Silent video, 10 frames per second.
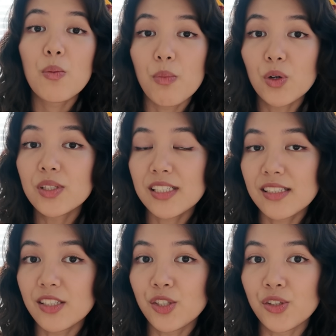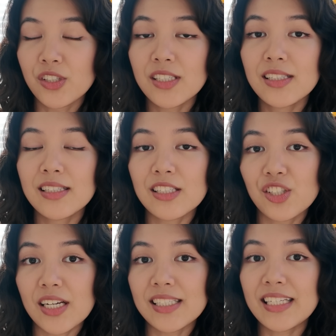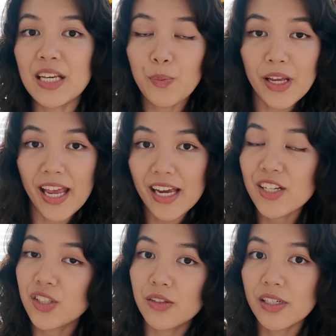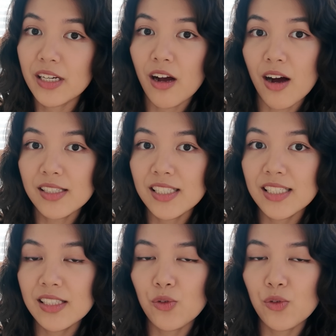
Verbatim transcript: Most institutions suggest keeping AI-generated content